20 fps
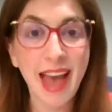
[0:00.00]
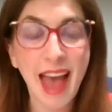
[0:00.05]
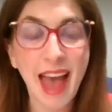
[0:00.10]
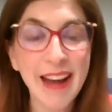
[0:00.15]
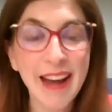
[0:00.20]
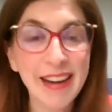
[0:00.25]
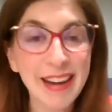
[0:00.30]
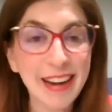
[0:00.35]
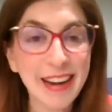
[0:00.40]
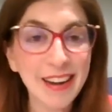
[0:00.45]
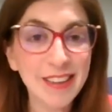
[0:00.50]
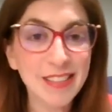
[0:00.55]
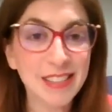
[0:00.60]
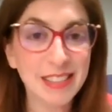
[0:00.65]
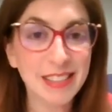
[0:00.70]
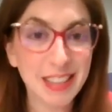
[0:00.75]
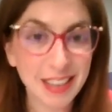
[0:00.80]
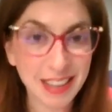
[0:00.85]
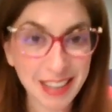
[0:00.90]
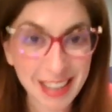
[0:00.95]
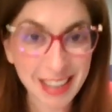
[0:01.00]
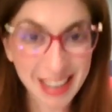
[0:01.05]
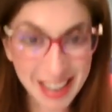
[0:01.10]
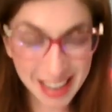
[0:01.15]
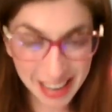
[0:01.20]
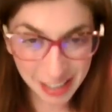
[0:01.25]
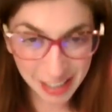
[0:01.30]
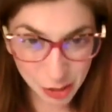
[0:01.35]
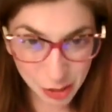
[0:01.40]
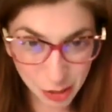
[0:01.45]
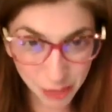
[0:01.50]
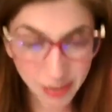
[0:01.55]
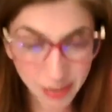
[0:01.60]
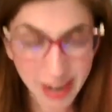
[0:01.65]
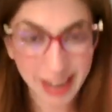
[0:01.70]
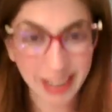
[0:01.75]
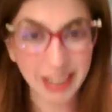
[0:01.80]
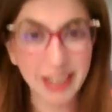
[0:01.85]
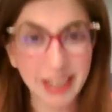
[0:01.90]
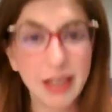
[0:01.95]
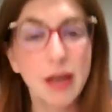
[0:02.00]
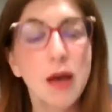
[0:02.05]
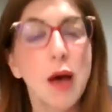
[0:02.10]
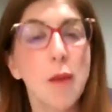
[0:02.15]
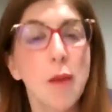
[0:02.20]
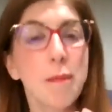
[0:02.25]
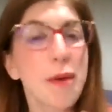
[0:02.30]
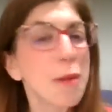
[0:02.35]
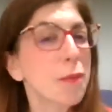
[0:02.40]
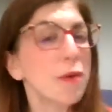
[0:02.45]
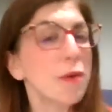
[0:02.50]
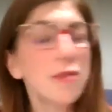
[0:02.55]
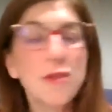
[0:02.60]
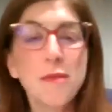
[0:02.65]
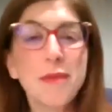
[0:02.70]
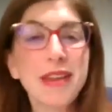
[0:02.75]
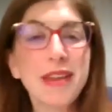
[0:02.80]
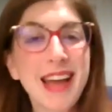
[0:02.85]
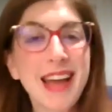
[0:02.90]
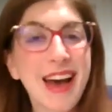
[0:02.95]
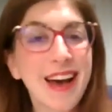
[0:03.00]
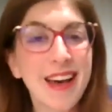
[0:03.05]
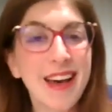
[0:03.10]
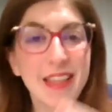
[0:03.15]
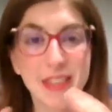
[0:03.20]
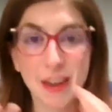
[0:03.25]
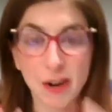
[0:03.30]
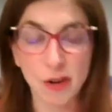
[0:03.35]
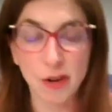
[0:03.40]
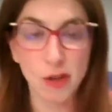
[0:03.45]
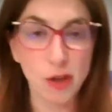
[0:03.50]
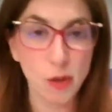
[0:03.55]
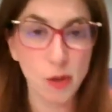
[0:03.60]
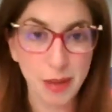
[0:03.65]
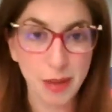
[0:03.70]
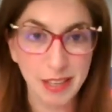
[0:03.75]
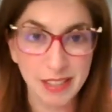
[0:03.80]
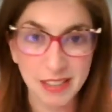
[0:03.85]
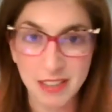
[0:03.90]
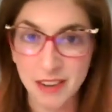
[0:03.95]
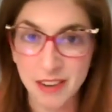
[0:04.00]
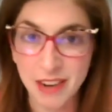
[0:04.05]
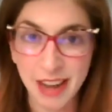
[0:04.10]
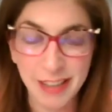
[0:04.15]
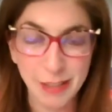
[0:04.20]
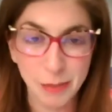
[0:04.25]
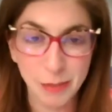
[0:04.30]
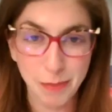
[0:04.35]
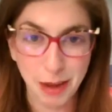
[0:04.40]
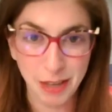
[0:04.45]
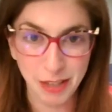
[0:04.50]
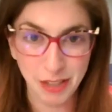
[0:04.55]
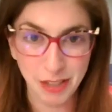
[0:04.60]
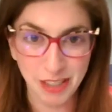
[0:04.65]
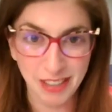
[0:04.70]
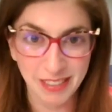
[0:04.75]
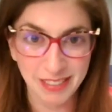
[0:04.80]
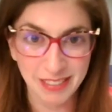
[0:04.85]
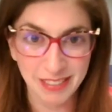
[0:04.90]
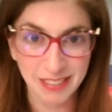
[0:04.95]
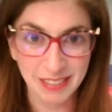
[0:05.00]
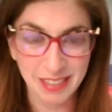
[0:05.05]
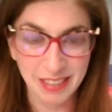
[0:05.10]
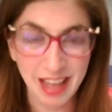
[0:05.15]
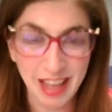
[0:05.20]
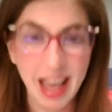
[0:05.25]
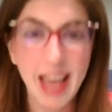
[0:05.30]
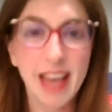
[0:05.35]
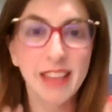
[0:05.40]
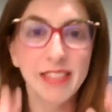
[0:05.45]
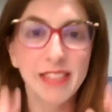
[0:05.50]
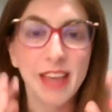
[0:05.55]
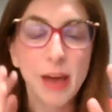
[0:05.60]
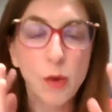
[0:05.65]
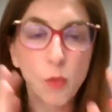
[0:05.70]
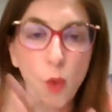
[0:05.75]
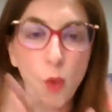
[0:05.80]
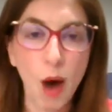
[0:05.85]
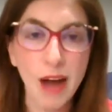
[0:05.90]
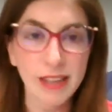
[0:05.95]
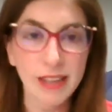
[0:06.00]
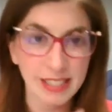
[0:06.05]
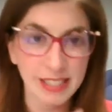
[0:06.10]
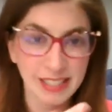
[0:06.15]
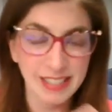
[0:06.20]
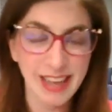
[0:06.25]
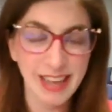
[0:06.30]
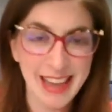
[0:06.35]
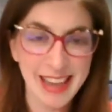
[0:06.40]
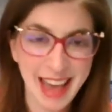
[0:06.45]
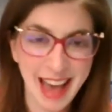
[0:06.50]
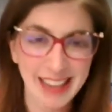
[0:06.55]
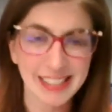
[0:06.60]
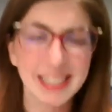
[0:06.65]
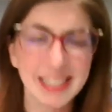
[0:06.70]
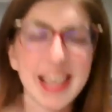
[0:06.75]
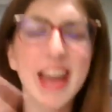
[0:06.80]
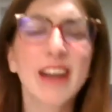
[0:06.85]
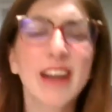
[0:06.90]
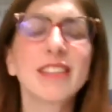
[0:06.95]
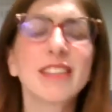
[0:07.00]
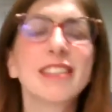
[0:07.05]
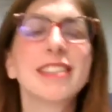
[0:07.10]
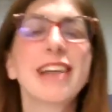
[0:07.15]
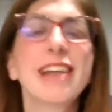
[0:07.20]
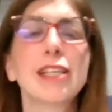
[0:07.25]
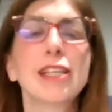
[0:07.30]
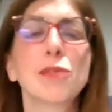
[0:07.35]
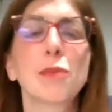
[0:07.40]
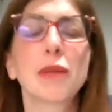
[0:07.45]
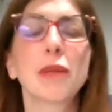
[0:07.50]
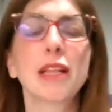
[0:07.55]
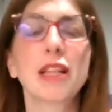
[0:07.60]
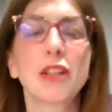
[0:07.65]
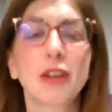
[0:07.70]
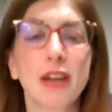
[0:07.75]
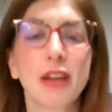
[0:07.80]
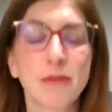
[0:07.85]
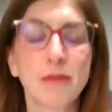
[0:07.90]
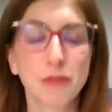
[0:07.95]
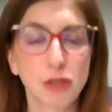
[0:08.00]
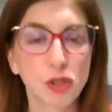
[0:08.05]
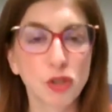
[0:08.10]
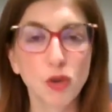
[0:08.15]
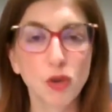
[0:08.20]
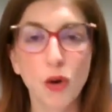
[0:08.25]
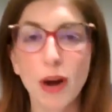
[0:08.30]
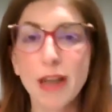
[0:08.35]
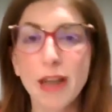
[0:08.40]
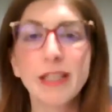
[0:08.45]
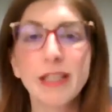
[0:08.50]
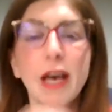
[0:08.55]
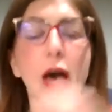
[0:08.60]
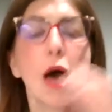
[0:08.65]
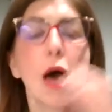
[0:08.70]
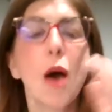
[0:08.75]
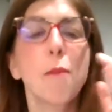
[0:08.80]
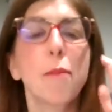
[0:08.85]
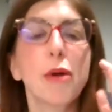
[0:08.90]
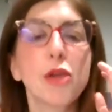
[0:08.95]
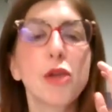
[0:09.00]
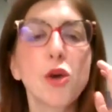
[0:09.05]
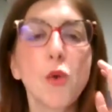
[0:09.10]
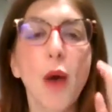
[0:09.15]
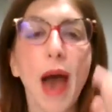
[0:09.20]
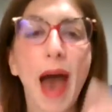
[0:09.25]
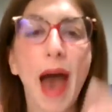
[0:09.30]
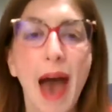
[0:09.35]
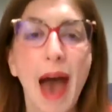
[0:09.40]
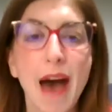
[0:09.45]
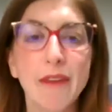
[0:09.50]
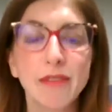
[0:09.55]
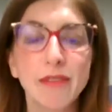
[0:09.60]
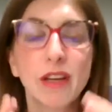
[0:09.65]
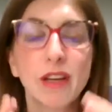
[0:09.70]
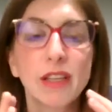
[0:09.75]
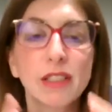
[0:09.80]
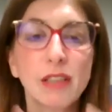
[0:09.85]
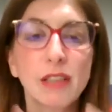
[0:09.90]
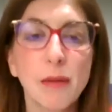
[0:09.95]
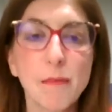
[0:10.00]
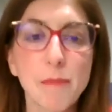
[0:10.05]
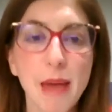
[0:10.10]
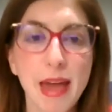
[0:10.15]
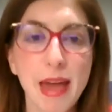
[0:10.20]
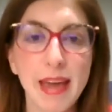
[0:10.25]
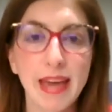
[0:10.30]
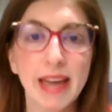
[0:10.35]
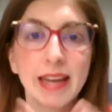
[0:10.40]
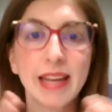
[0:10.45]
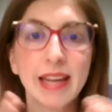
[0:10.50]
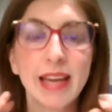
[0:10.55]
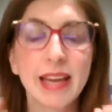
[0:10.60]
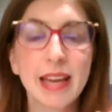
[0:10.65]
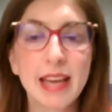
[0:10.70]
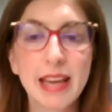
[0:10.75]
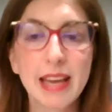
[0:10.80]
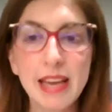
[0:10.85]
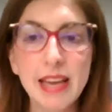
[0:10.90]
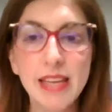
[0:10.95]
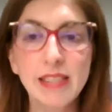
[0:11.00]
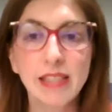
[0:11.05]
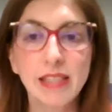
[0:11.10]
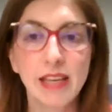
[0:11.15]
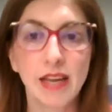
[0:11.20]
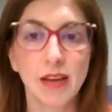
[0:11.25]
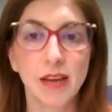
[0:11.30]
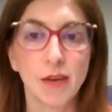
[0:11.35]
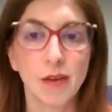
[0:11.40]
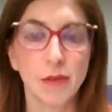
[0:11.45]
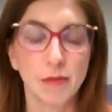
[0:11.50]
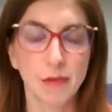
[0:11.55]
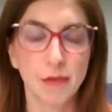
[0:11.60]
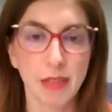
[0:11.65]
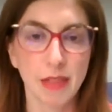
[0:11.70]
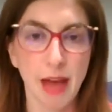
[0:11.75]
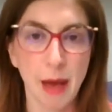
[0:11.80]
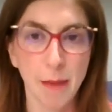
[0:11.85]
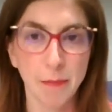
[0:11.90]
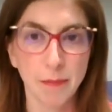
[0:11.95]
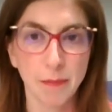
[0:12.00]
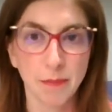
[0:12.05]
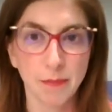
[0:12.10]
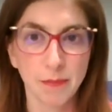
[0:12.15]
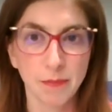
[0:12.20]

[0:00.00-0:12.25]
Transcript: And here's the key trick. People in the media, they're humans. They're not special. They want to say yes. They are desperately looking for stories, but you have to make it easy for them.